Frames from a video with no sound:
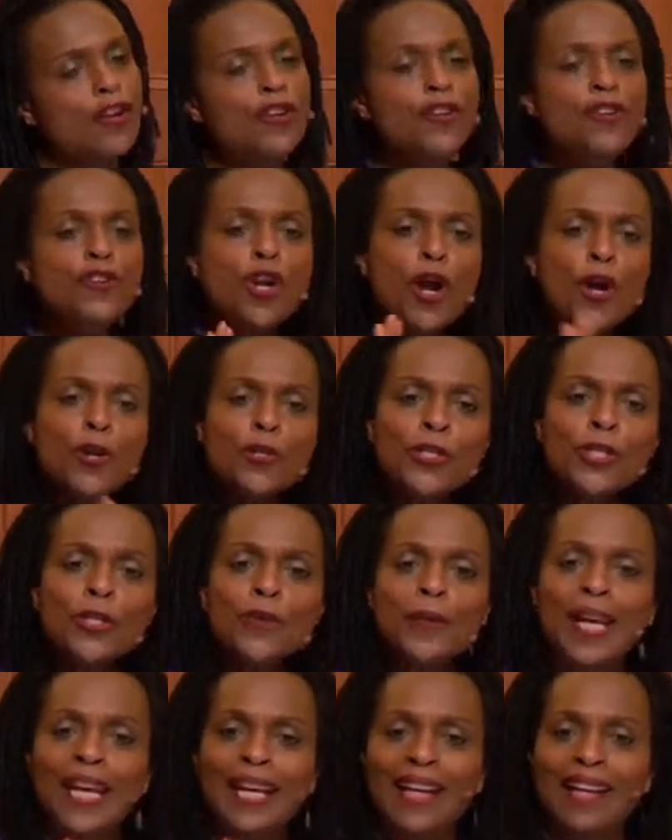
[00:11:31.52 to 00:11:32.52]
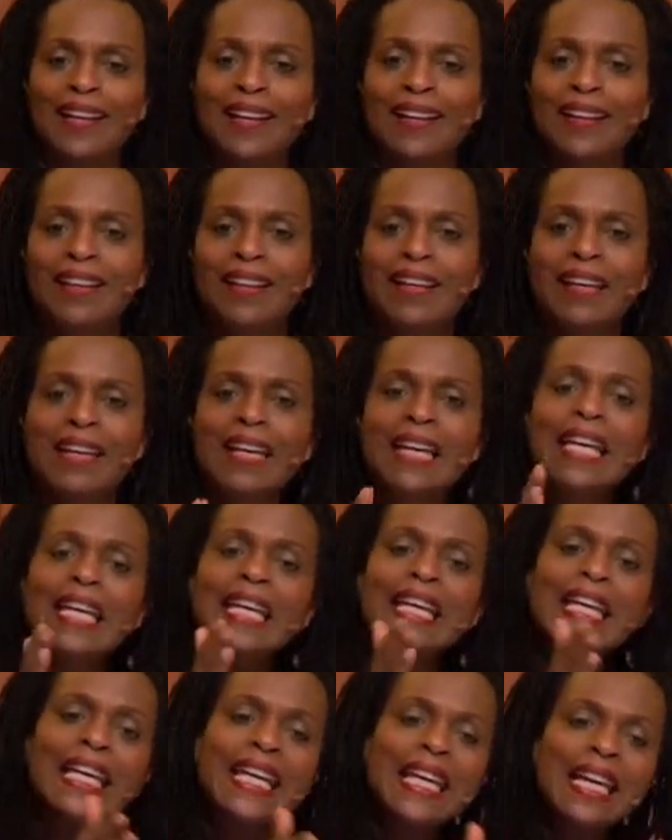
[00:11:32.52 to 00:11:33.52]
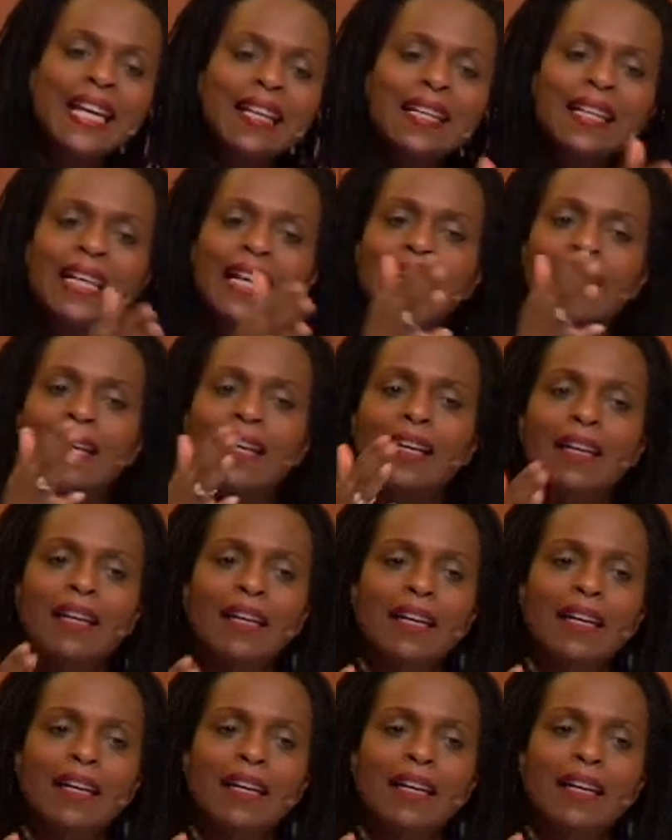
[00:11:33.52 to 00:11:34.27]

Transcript: Nurturing, healing,